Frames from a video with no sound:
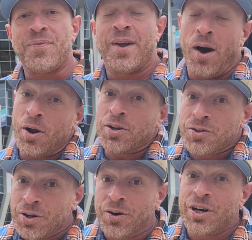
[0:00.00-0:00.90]
On a
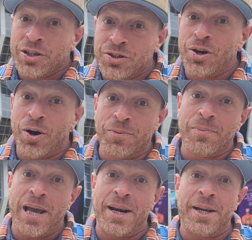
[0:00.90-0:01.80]
serious note,
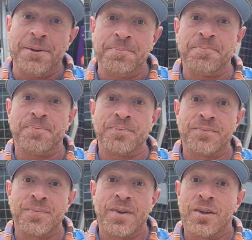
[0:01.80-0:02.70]
Manny,
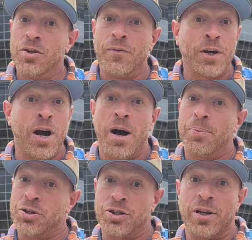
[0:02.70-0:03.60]
you've
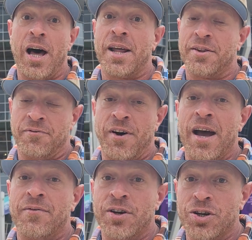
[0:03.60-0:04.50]
accomplished a lot in the
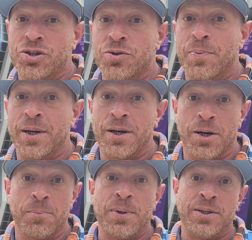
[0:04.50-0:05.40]
5 years you've been
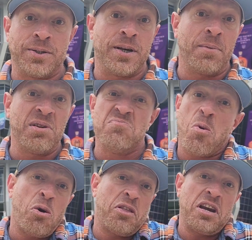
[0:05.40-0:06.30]
here in PCW.
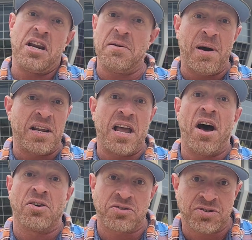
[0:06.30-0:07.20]
More than anybody
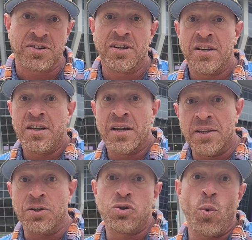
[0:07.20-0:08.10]
else
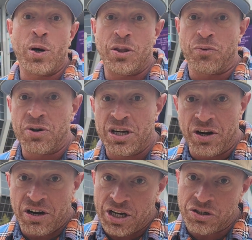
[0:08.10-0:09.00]
in the
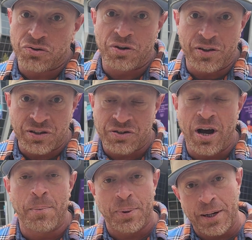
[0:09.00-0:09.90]
23-year history of this
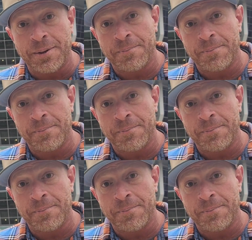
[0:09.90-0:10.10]
company.